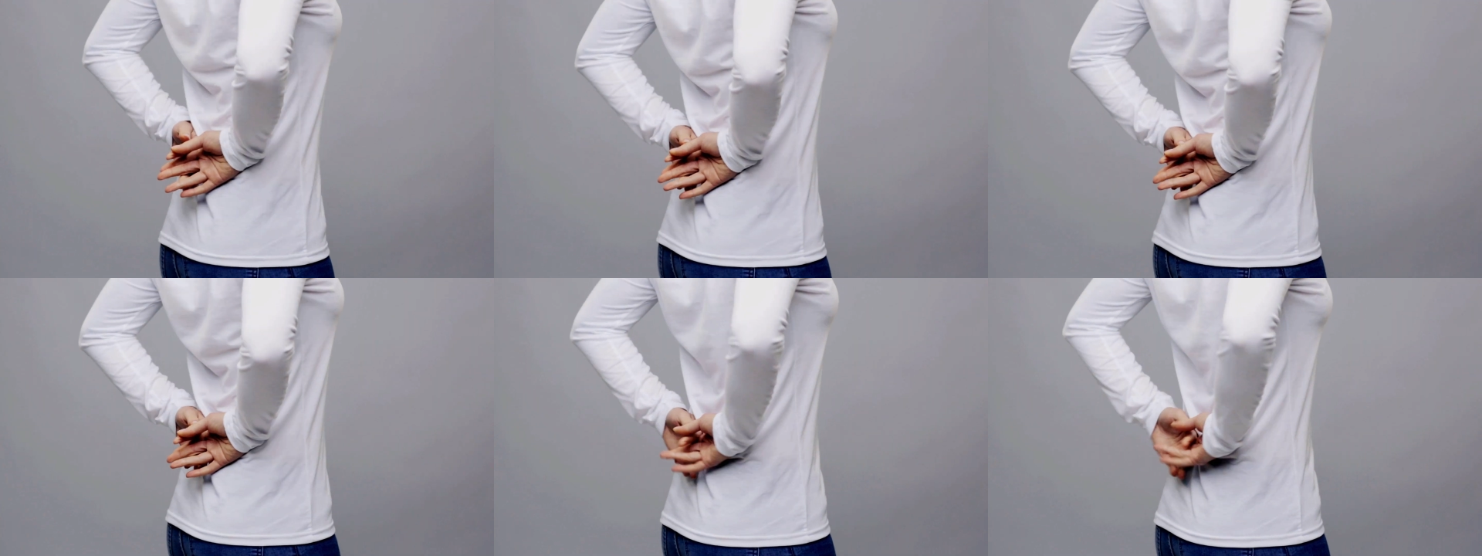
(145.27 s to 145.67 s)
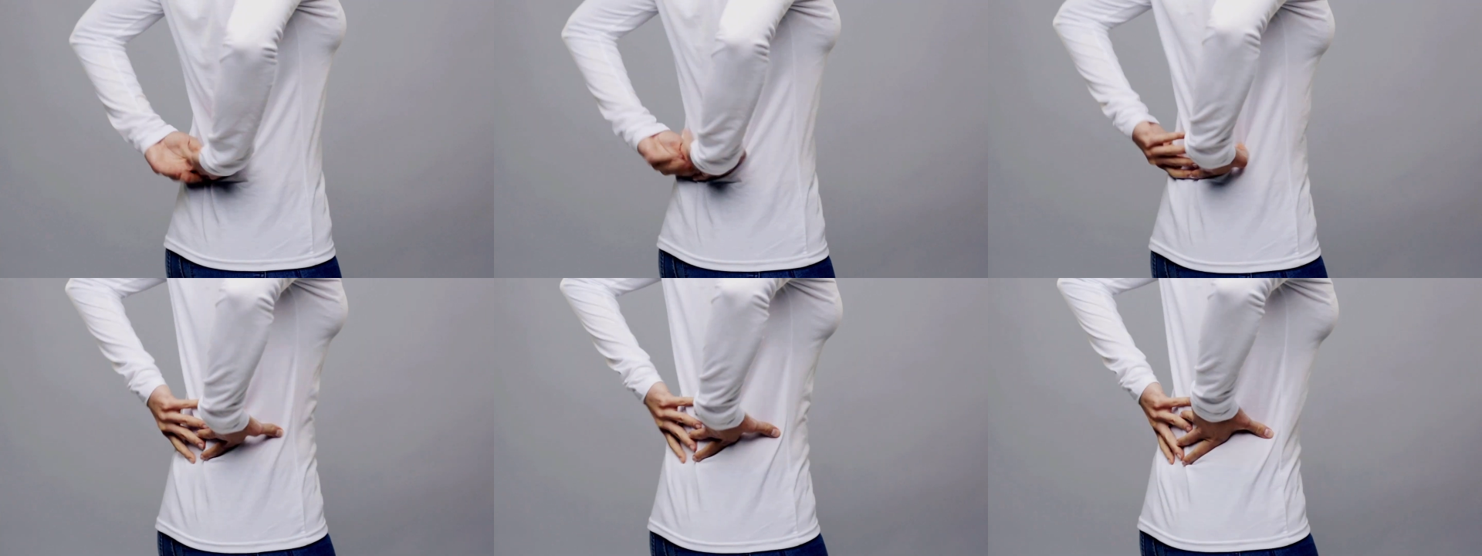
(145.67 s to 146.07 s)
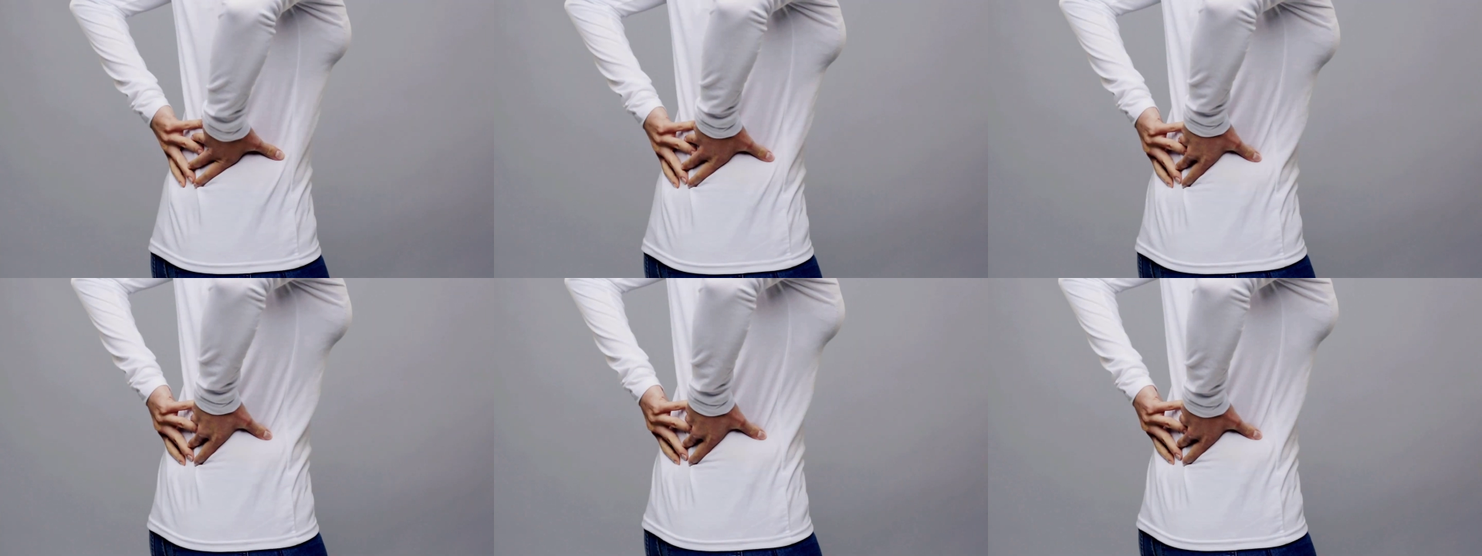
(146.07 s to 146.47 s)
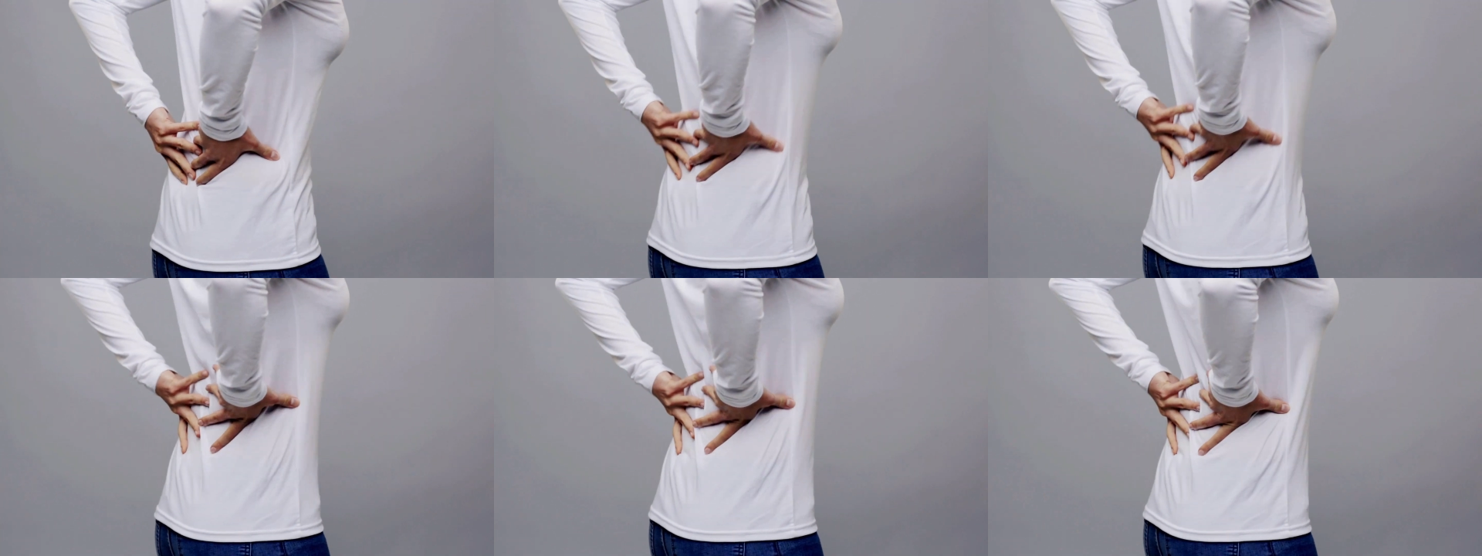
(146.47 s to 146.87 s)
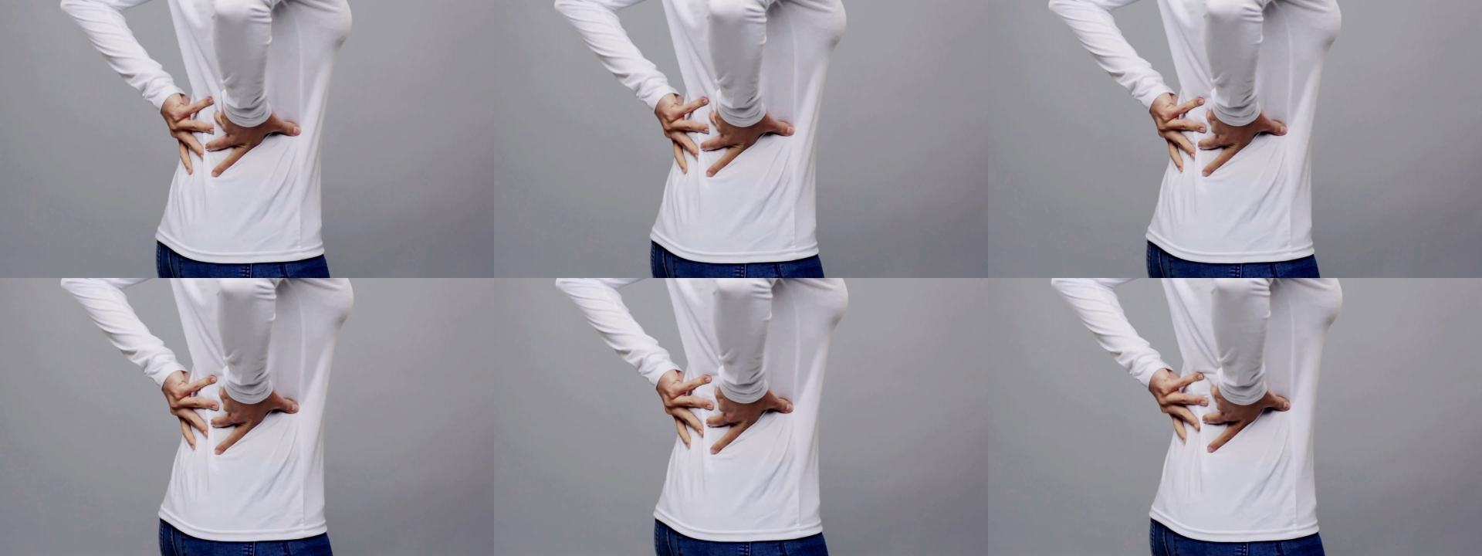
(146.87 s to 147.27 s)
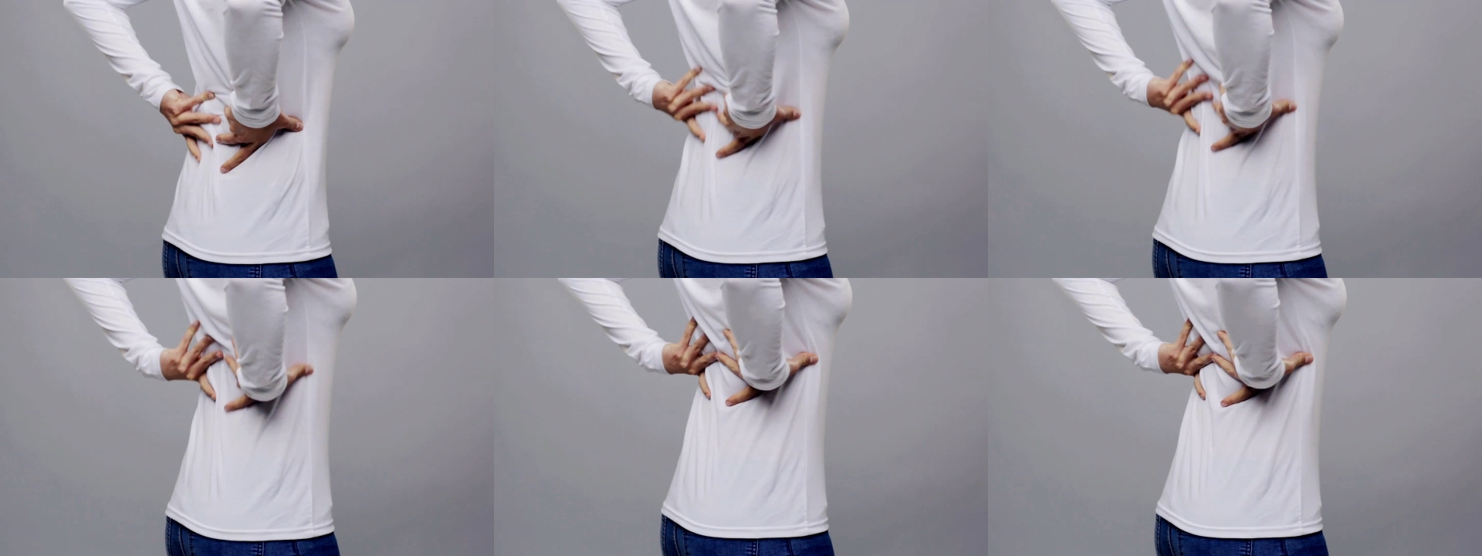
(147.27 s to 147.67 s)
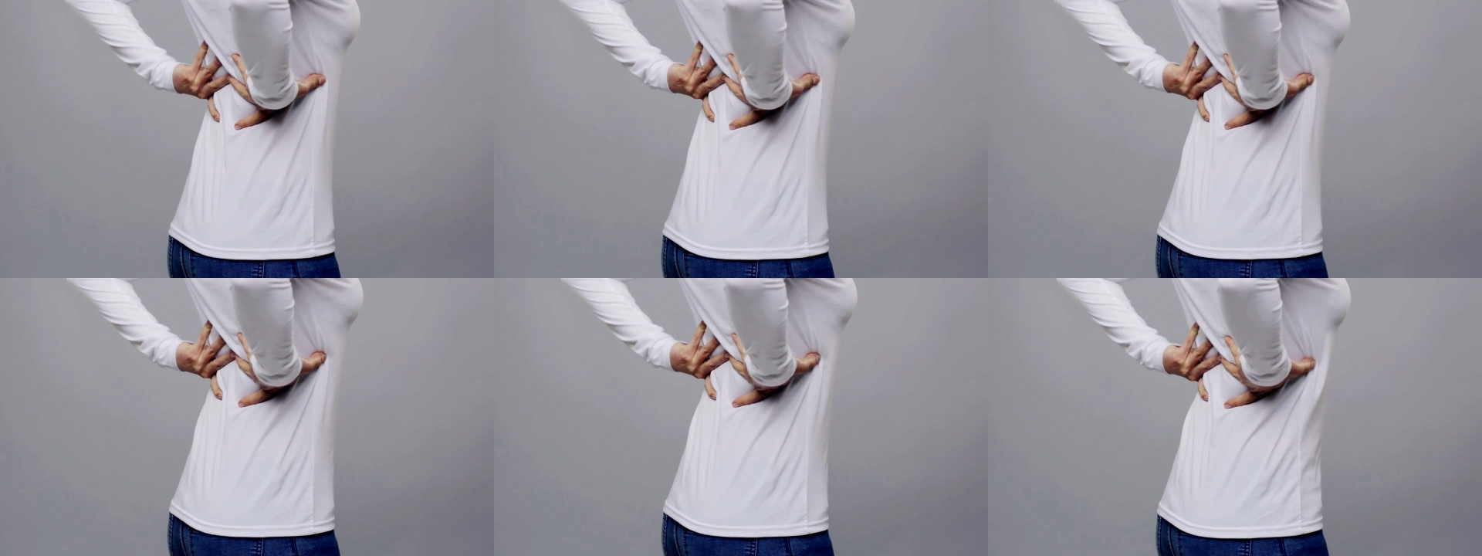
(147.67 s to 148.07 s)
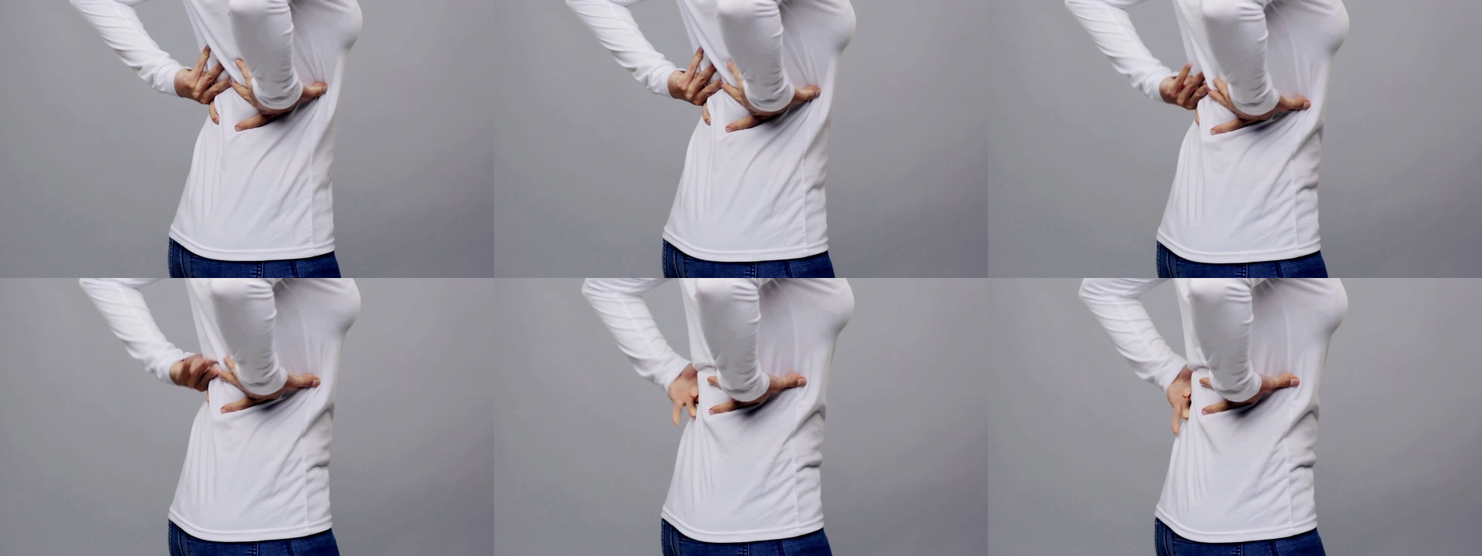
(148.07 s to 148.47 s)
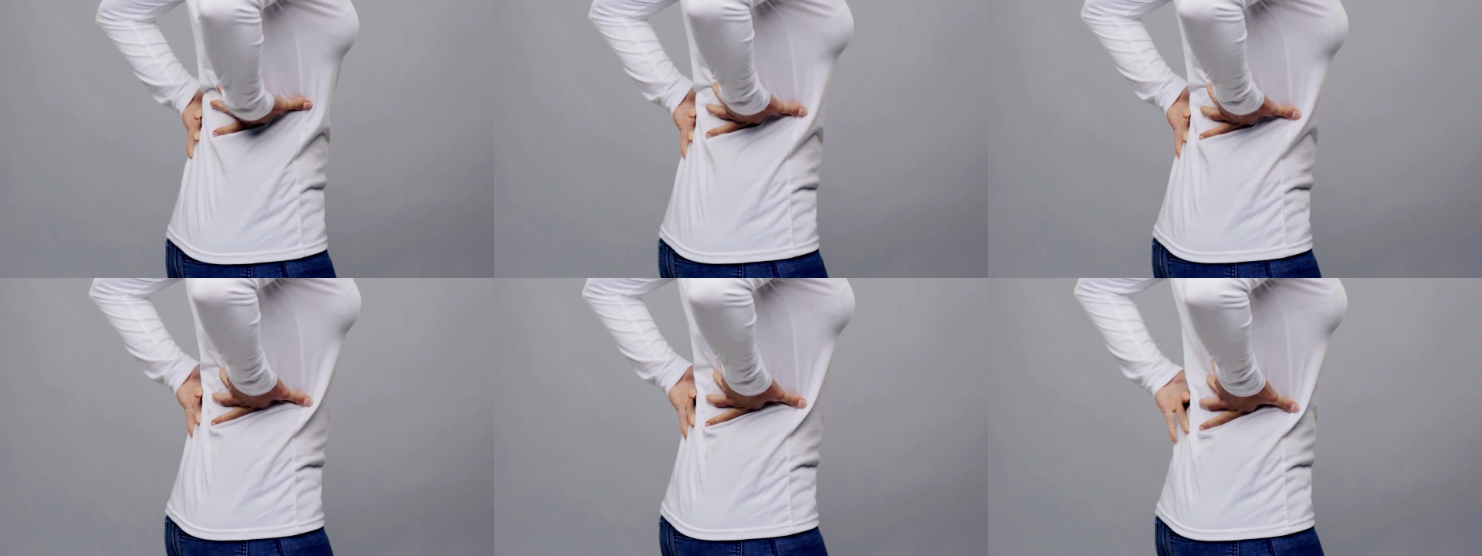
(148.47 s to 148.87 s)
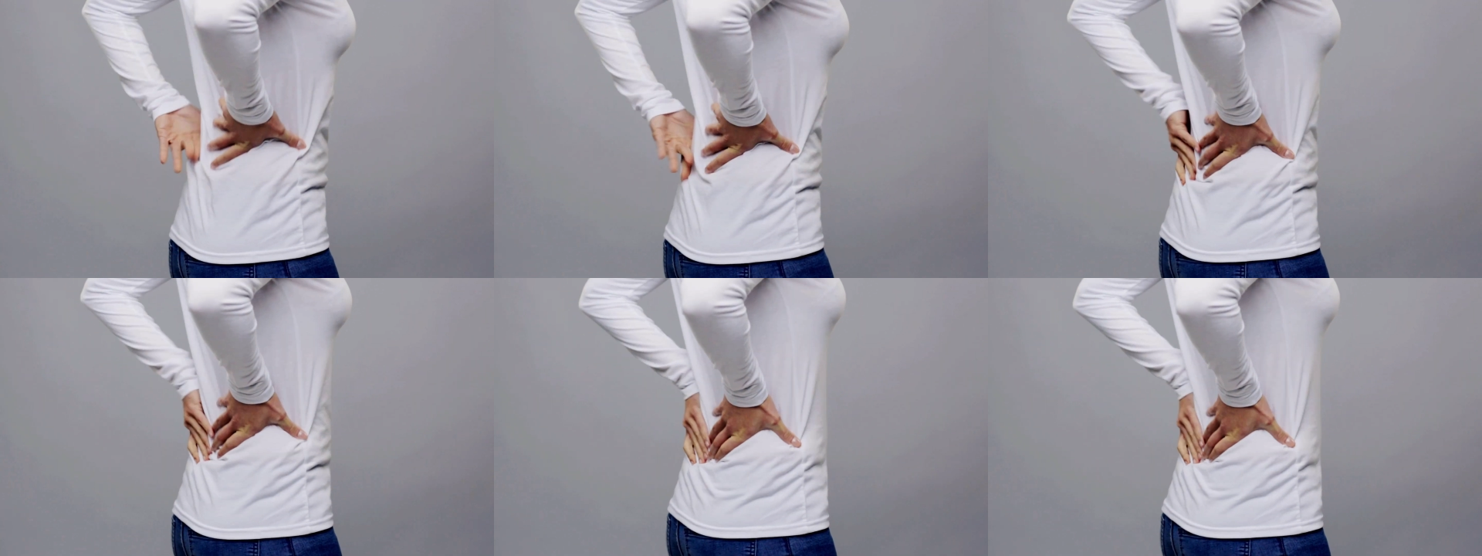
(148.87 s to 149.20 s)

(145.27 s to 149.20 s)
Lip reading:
Nobody's mouth can be seen.